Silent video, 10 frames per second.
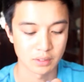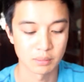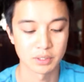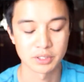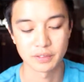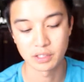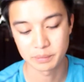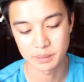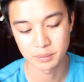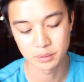a bunch of other
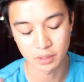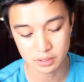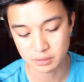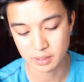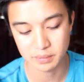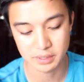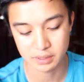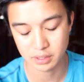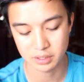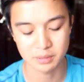people who also had busy schedules.